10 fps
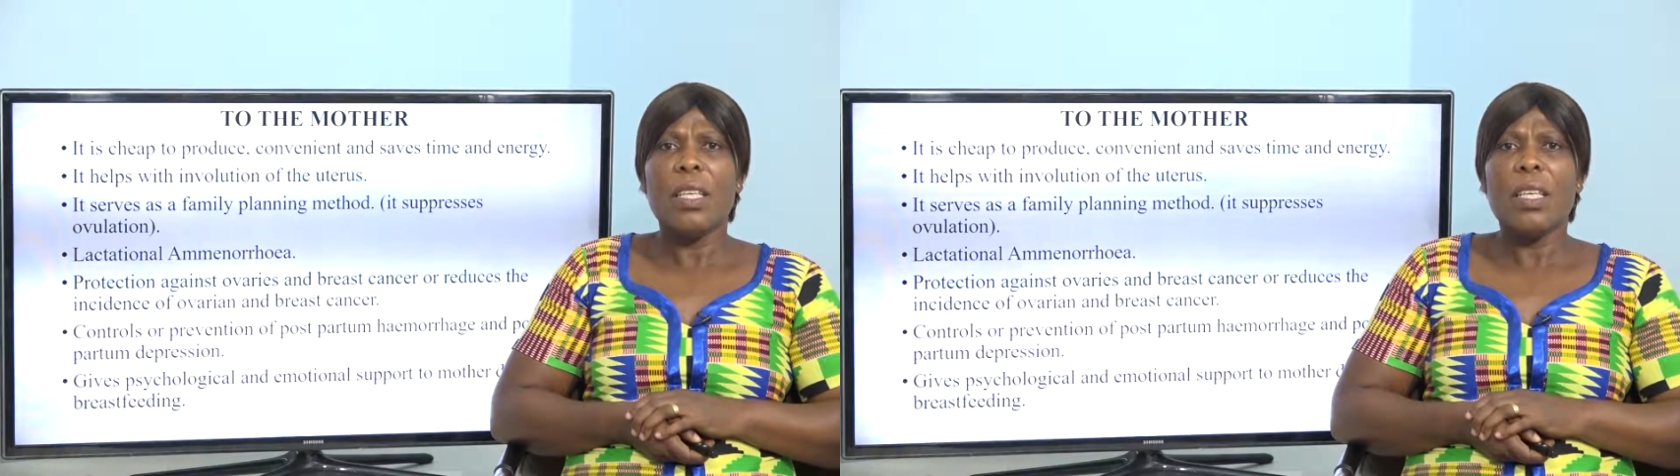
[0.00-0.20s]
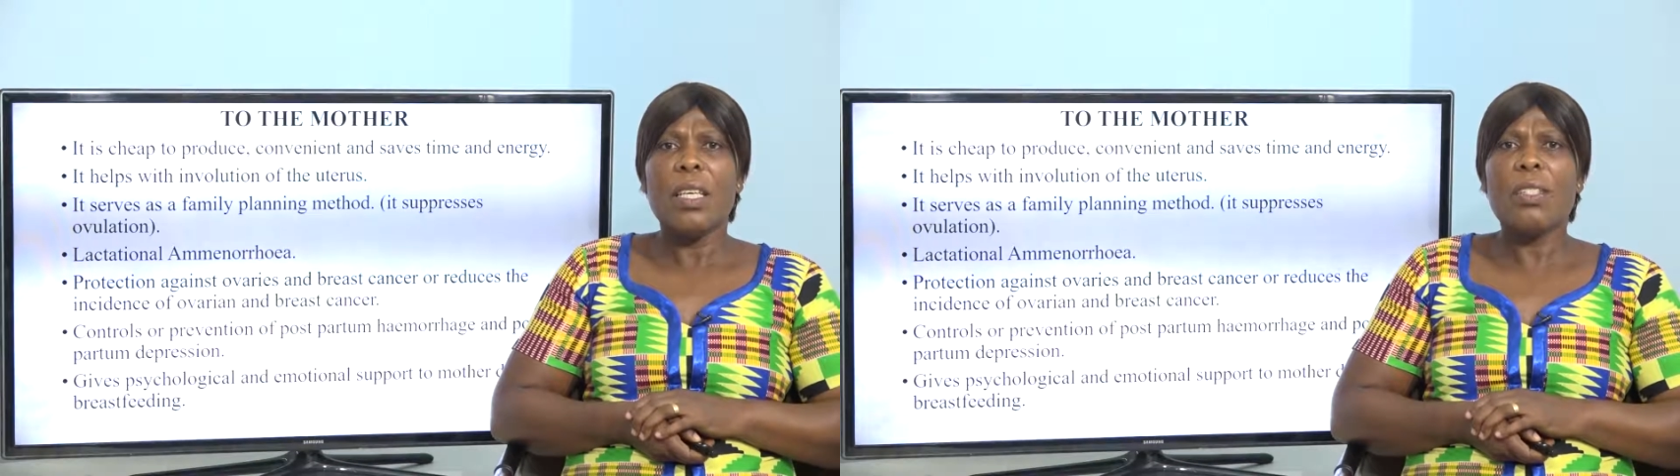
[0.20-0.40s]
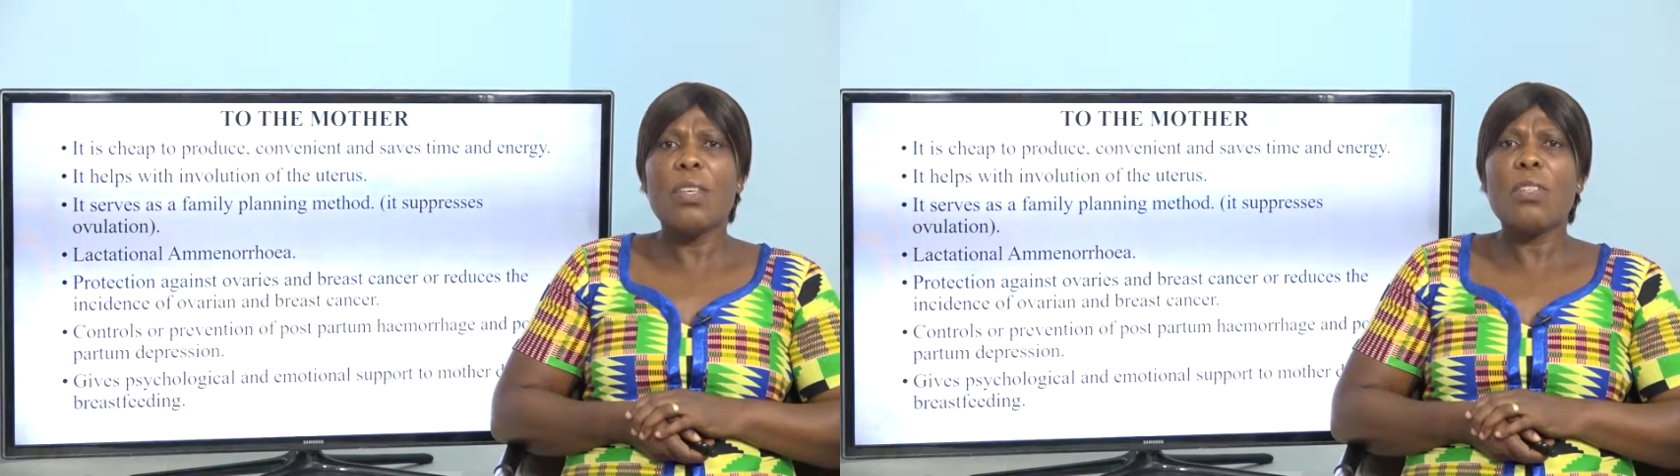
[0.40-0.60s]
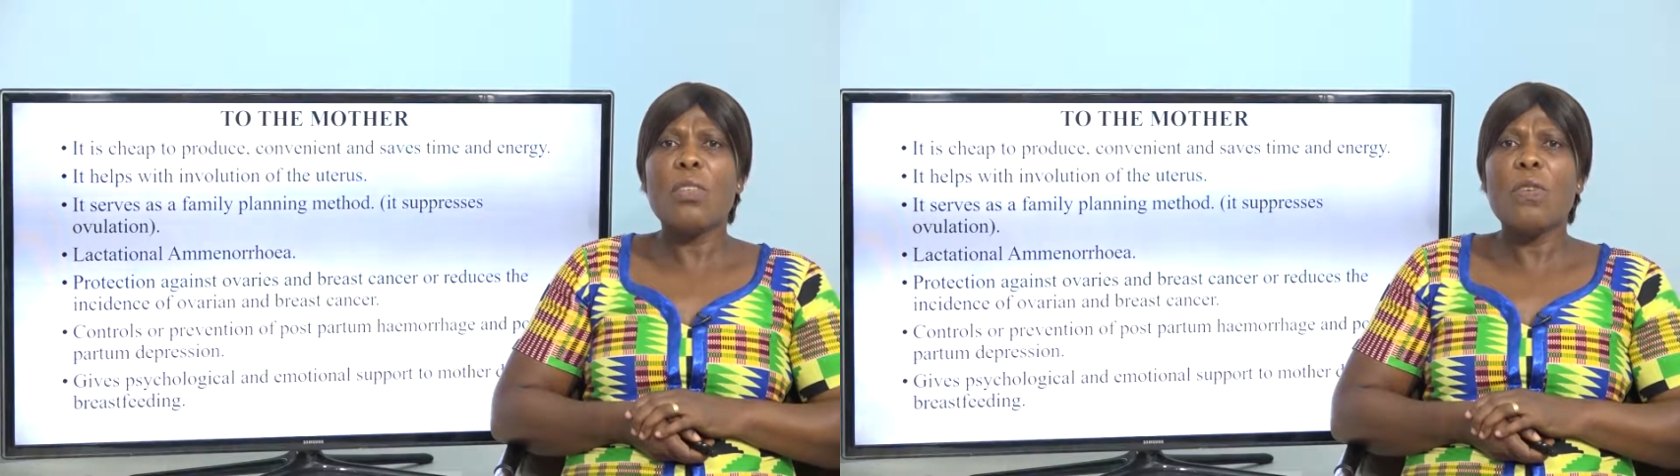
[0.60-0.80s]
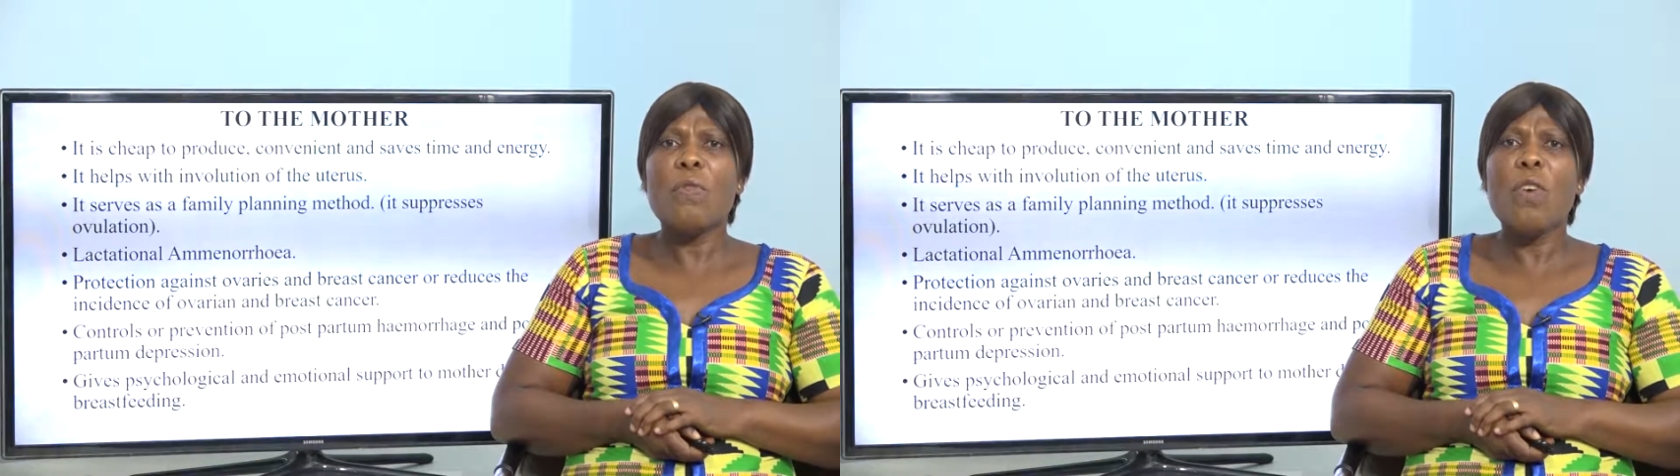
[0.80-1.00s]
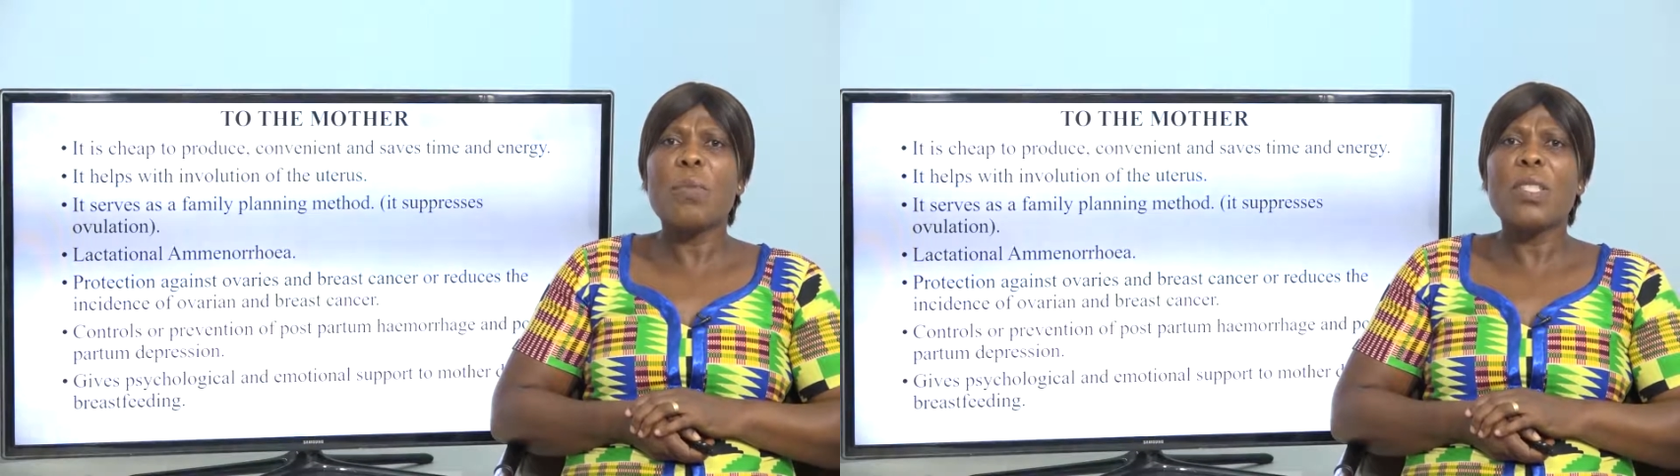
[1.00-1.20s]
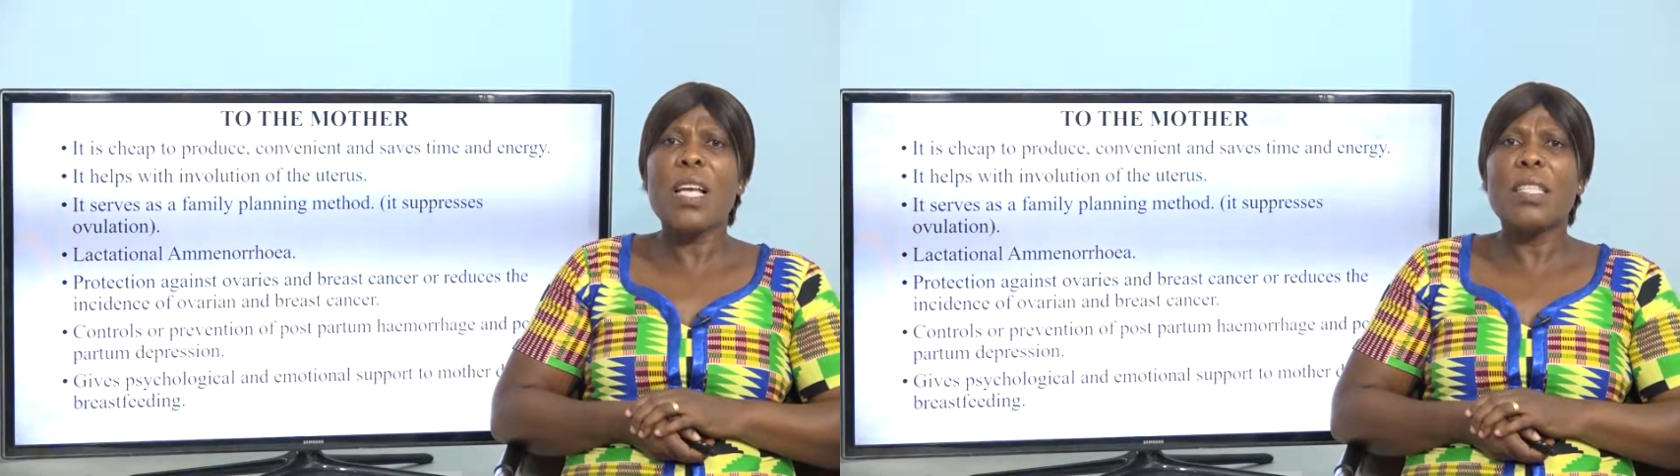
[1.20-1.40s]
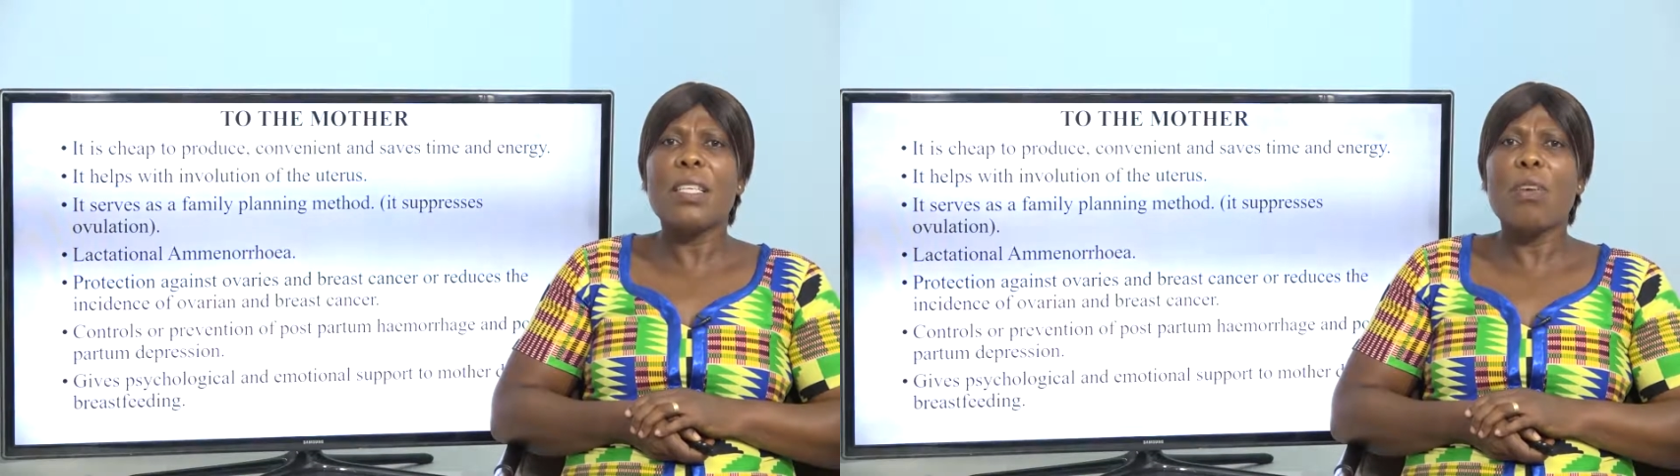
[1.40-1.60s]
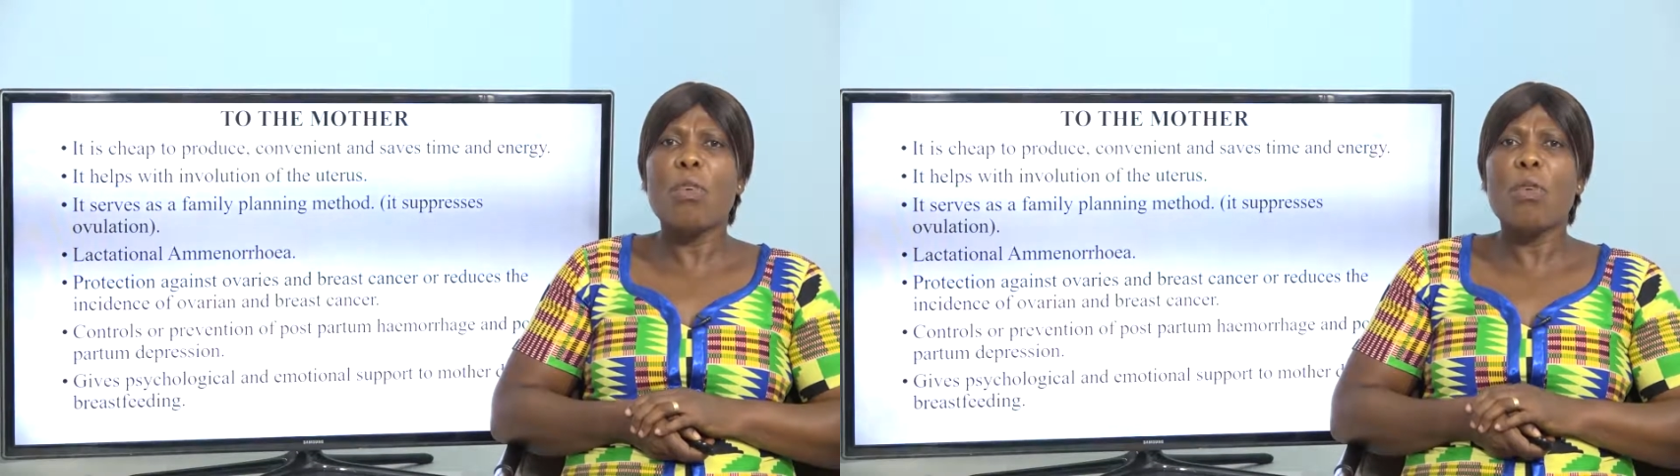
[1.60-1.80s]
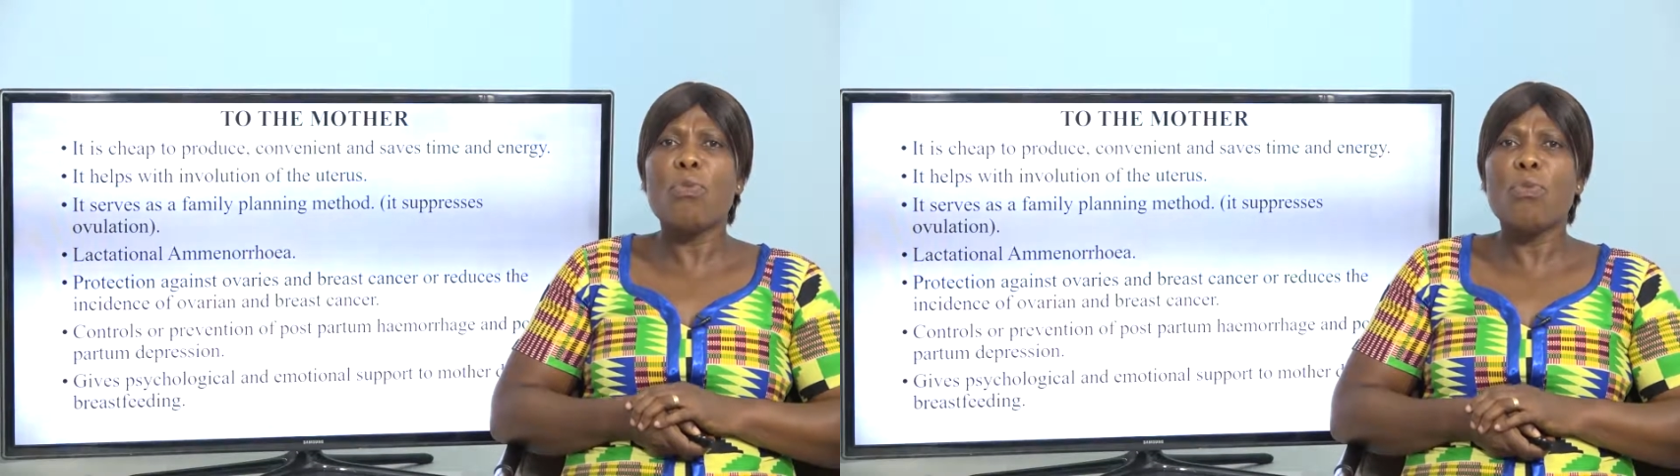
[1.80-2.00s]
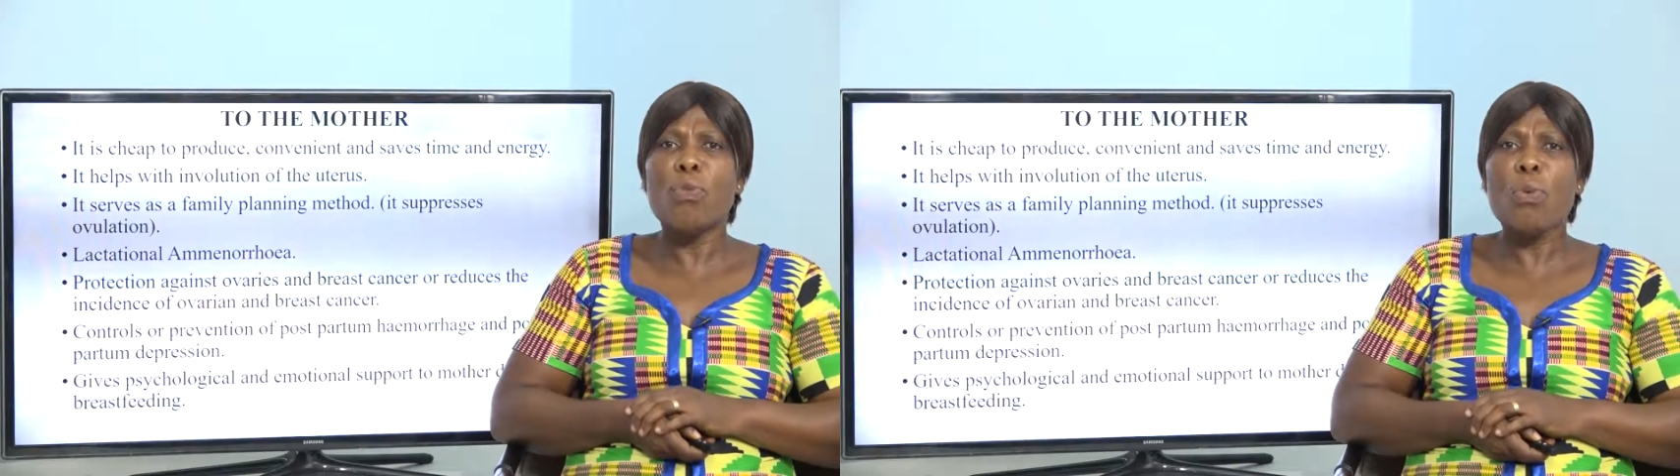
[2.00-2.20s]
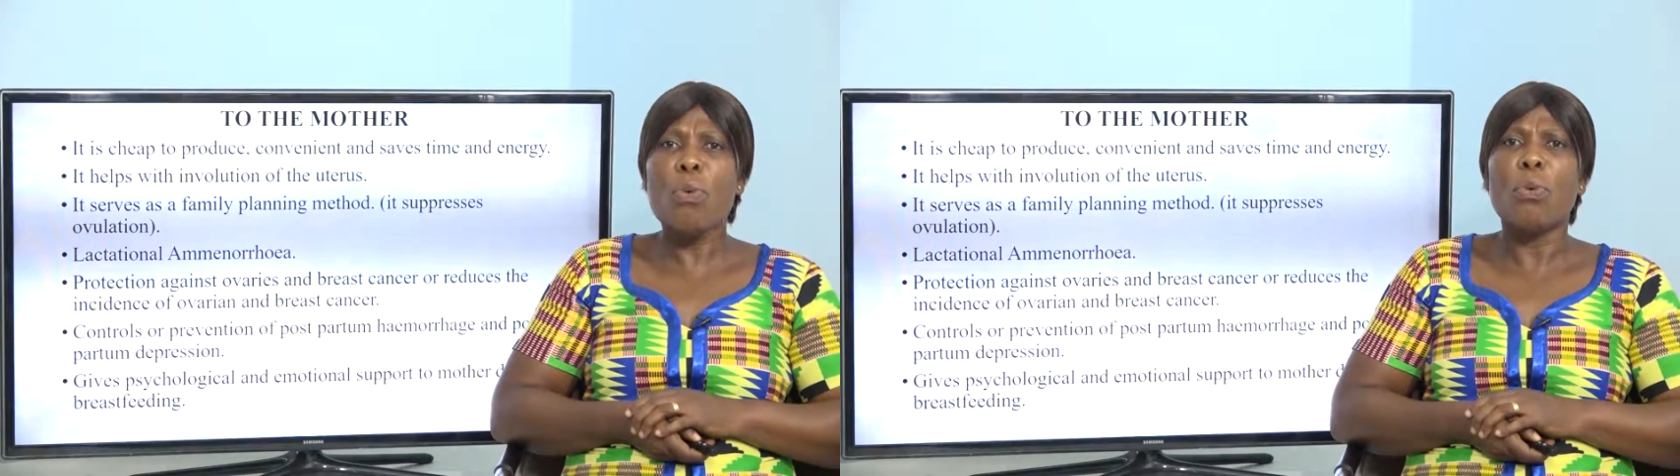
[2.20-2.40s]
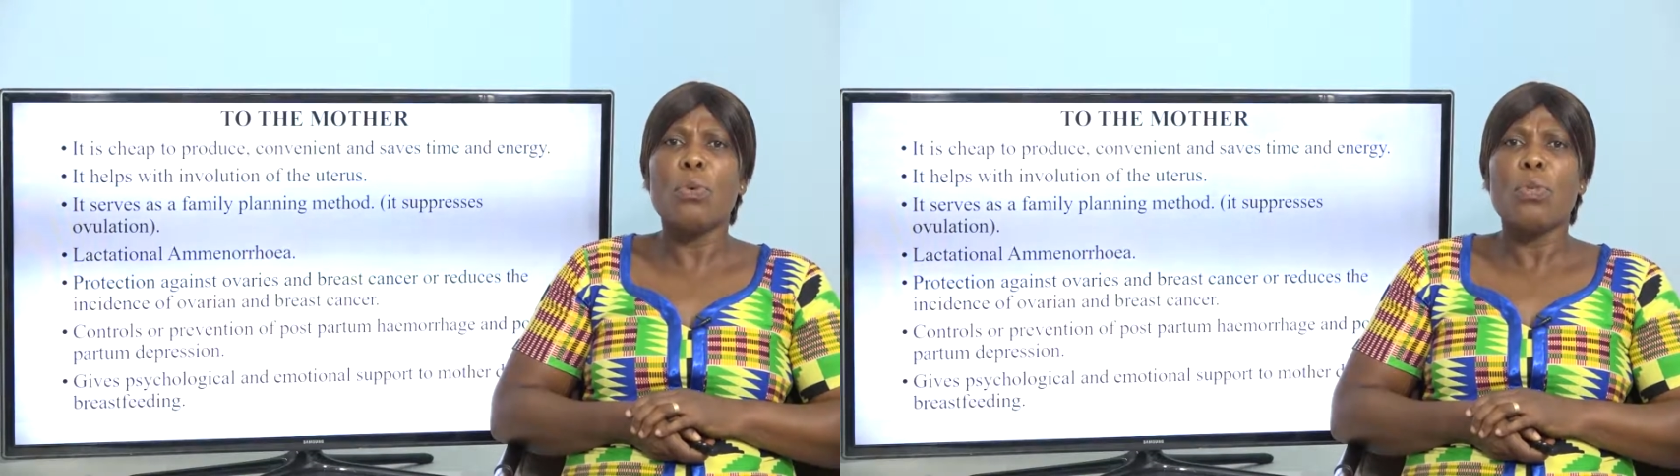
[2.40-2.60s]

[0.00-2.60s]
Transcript: It also forms as a control